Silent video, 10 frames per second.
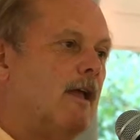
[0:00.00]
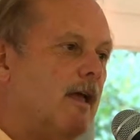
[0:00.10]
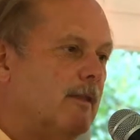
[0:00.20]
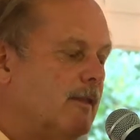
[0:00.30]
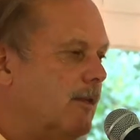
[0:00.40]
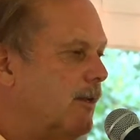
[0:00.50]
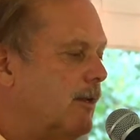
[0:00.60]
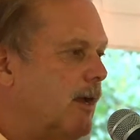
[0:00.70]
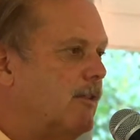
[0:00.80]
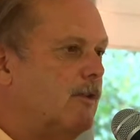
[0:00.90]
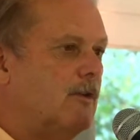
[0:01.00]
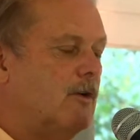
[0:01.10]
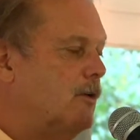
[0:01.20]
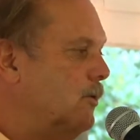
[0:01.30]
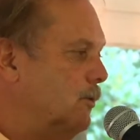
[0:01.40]
And I thought,
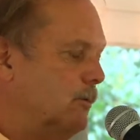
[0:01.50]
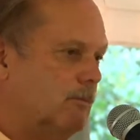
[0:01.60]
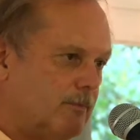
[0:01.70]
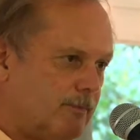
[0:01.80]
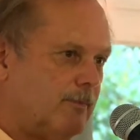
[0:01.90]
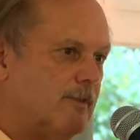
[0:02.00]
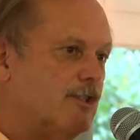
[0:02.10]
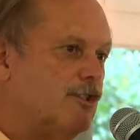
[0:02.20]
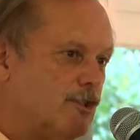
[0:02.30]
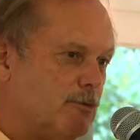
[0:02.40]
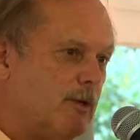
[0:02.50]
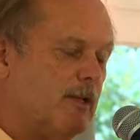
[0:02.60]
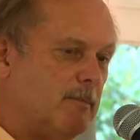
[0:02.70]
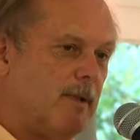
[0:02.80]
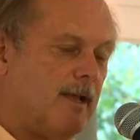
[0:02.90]
oh, this is
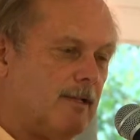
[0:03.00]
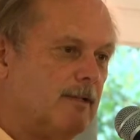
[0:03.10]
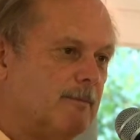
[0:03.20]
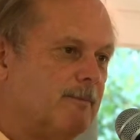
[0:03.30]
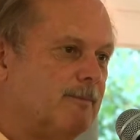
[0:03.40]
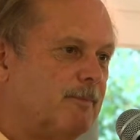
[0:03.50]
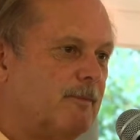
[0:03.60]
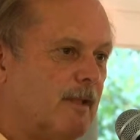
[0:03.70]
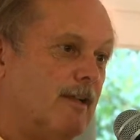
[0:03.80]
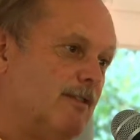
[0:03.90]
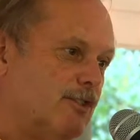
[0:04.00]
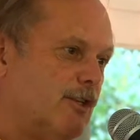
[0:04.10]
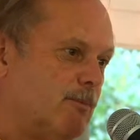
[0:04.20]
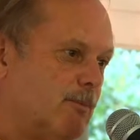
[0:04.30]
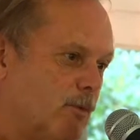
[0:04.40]
really bad. I
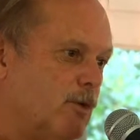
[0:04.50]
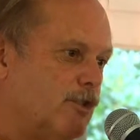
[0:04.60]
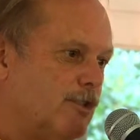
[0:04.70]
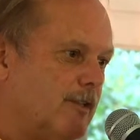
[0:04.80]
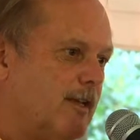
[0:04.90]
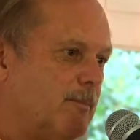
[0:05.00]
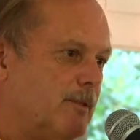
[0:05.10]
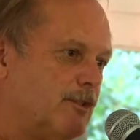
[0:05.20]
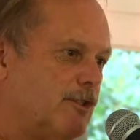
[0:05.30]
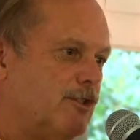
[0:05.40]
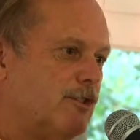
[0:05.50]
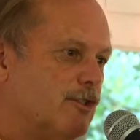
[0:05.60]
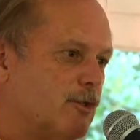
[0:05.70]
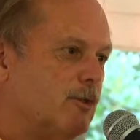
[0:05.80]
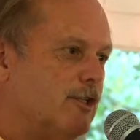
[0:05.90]
said worse than that, but since you're
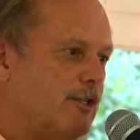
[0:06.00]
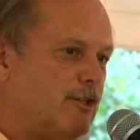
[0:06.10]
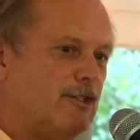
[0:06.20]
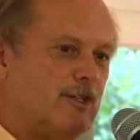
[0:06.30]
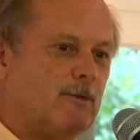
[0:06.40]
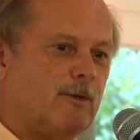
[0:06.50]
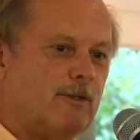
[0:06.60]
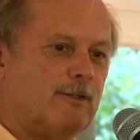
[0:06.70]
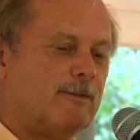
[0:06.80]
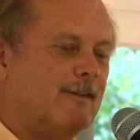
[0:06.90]
school teachers, I don't.